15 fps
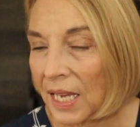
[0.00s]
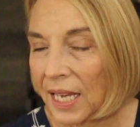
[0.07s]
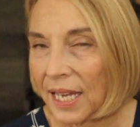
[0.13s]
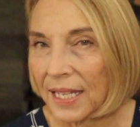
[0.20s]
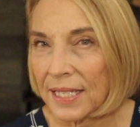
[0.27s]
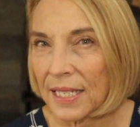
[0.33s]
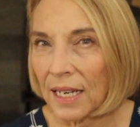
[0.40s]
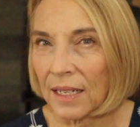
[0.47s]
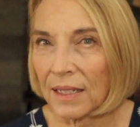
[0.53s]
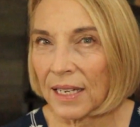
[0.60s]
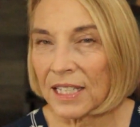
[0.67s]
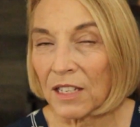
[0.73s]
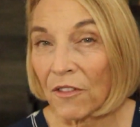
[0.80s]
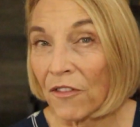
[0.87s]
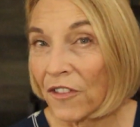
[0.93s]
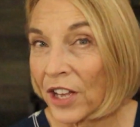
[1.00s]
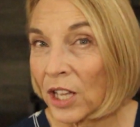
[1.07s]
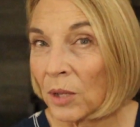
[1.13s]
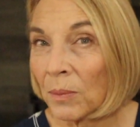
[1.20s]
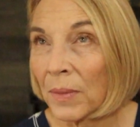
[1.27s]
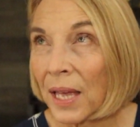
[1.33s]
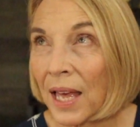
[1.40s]
It's a
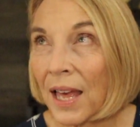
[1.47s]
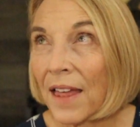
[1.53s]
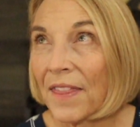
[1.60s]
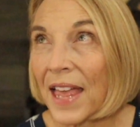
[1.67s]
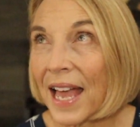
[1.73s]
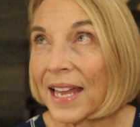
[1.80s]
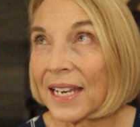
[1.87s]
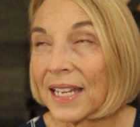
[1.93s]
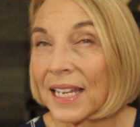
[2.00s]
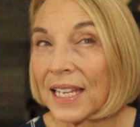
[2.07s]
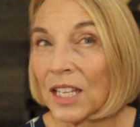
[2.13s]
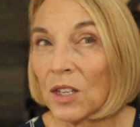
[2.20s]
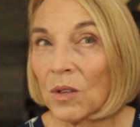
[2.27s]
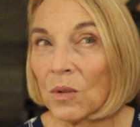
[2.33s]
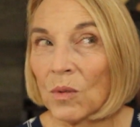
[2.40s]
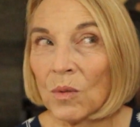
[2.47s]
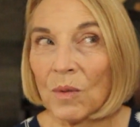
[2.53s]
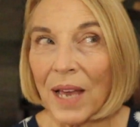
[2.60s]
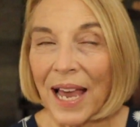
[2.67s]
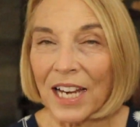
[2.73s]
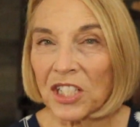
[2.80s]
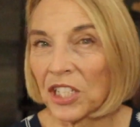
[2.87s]
film that
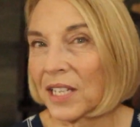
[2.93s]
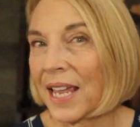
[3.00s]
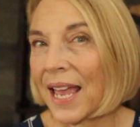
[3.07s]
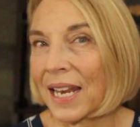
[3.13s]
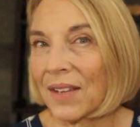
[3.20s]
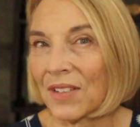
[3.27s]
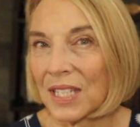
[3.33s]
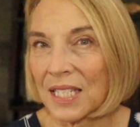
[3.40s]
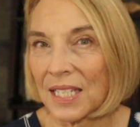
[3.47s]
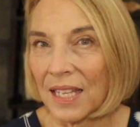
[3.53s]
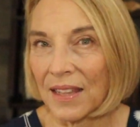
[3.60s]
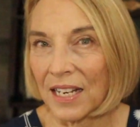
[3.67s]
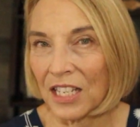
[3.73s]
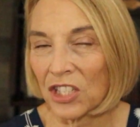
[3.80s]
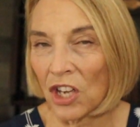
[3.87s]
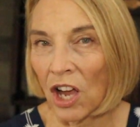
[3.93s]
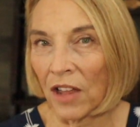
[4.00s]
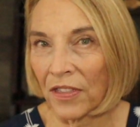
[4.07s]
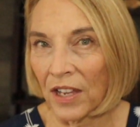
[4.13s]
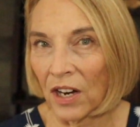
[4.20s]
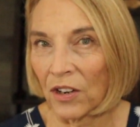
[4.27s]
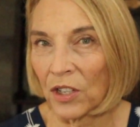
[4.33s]
you actually can't even see that it's
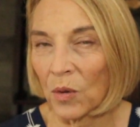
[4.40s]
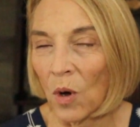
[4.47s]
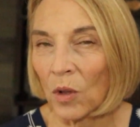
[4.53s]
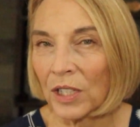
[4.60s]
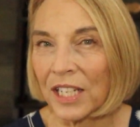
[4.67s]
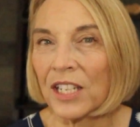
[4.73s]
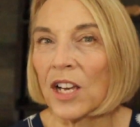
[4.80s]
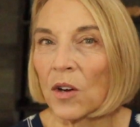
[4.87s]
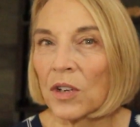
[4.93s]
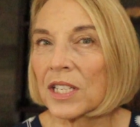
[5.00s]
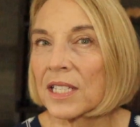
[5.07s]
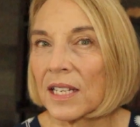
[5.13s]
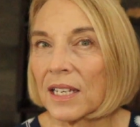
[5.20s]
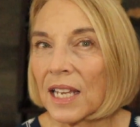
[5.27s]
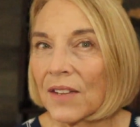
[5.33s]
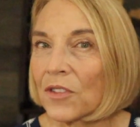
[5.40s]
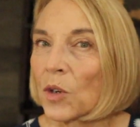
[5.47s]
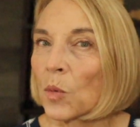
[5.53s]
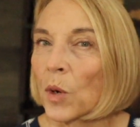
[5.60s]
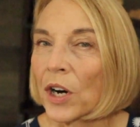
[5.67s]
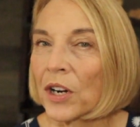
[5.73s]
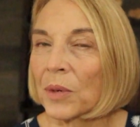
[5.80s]
on there. You only notice it if
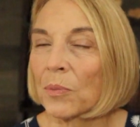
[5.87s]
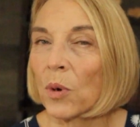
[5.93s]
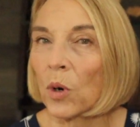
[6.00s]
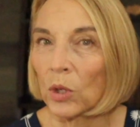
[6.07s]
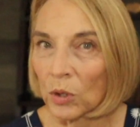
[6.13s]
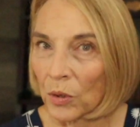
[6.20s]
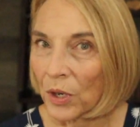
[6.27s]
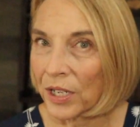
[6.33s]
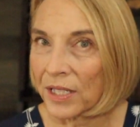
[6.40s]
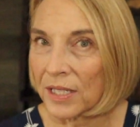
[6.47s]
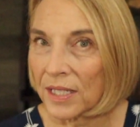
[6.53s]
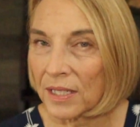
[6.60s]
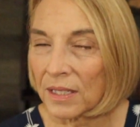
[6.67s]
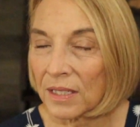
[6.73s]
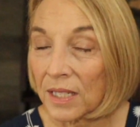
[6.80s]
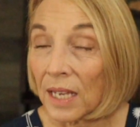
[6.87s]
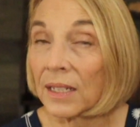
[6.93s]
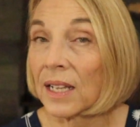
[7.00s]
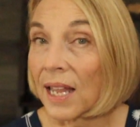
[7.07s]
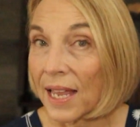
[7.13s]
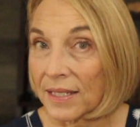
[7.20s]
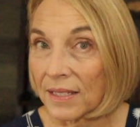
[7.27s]
you're wearing Polaroid
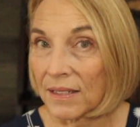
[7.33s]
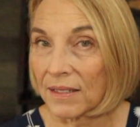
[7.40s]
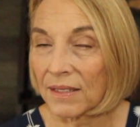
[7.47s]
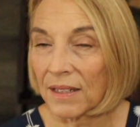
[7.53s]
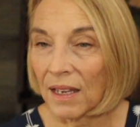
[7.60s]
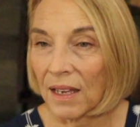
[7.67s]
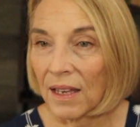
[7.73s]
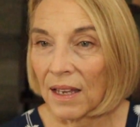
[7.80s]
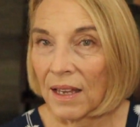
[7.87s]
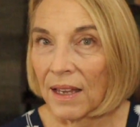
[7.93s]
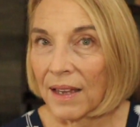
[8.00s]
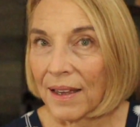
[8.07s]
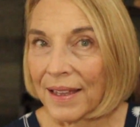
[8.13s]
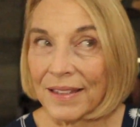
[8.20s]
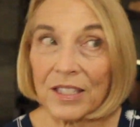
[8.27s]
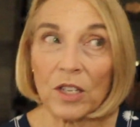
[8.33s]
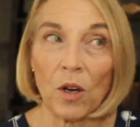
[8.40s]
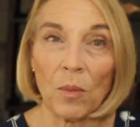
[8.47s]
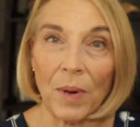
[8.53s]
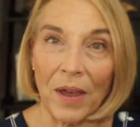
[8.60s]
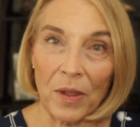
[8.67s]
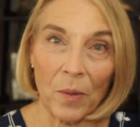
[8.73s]
sunglasses. And
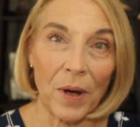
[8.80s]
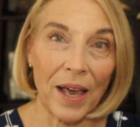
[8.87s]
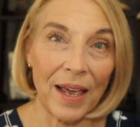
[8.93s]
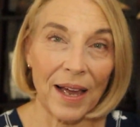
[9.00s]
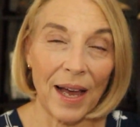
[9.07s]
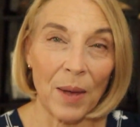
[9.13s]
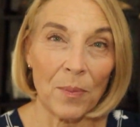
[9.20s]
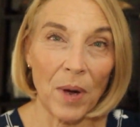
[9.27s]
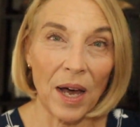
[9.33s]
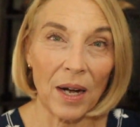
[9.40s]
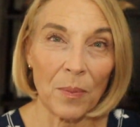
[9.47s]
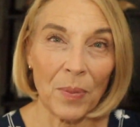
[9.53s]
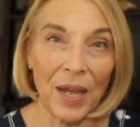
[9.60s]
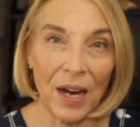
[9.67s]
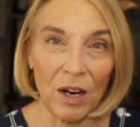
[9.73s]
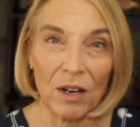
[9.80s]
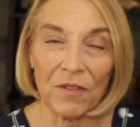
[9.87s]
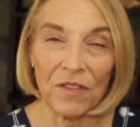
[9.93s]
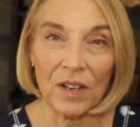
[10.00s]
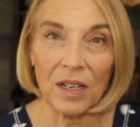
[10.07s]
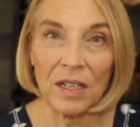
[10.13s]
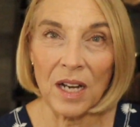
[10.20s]
so, by the way, I bought a pair
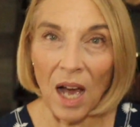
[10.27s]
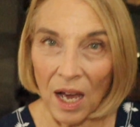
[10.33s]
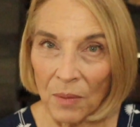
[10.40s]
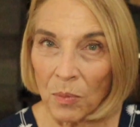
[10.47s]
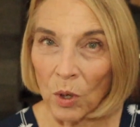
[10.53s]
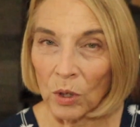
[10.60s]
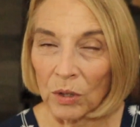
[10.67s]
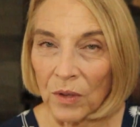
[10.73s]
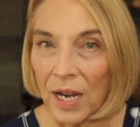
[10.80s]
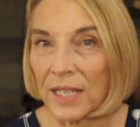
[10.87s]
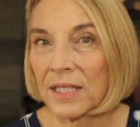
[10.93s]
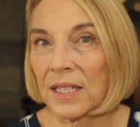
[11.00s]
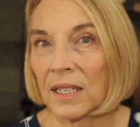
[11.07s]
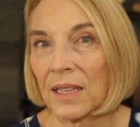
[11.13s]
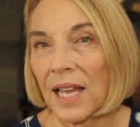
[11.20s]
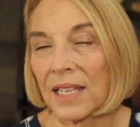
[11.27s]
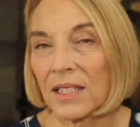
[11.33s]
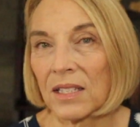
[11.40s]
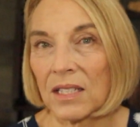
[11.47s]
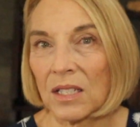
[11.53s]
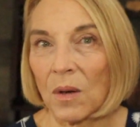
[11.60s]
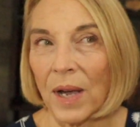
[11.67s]
of non-polarized
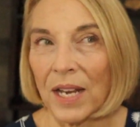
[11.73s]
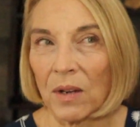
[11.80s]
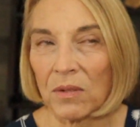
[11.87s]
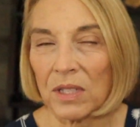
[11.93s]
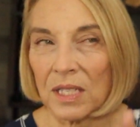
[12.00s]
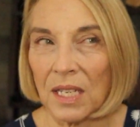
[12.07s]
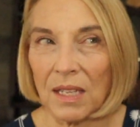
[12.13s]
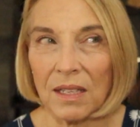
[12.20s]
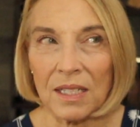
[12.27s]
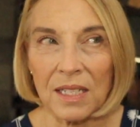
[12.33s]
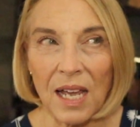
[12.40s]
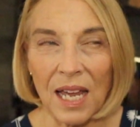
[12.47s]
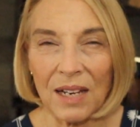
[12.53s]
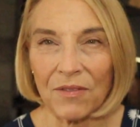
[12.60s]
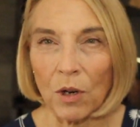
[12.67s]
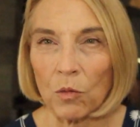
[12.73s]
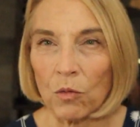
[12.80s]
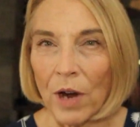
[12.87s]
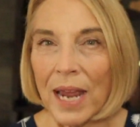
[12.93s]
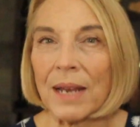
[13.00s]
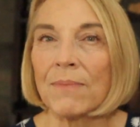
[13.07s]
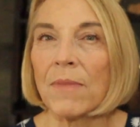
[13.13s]
sunglasses so I don't see this kind of a
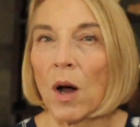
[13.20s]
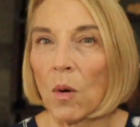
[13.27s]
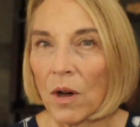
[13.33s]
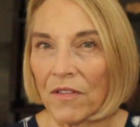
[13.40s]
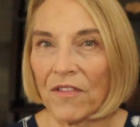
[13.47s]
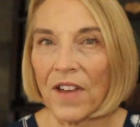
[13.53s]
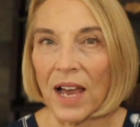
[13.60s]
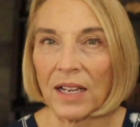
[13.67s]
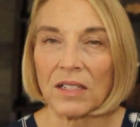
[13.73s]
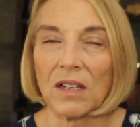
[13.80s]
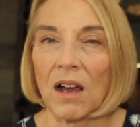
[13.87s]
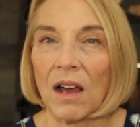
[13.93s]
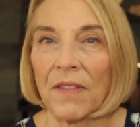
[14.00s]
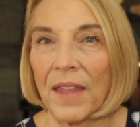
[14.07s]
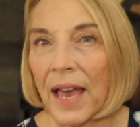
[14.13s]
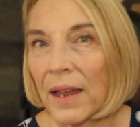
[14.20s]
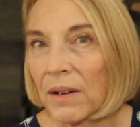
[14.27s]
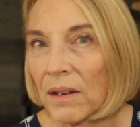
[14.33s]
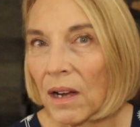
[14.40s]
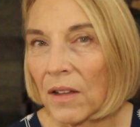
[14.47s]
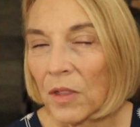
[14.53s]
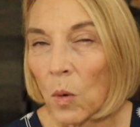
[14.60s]
rainbow effect on
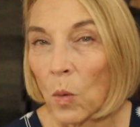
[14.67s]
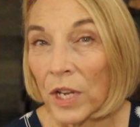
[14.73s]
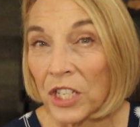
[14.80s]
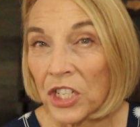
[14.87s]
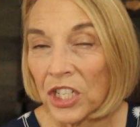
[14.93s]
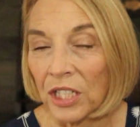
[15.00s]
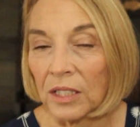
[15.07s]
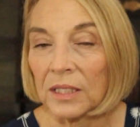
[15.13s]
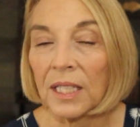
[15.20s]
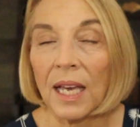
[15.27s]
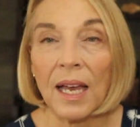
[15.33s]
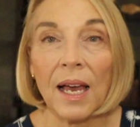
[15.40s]
the windshield.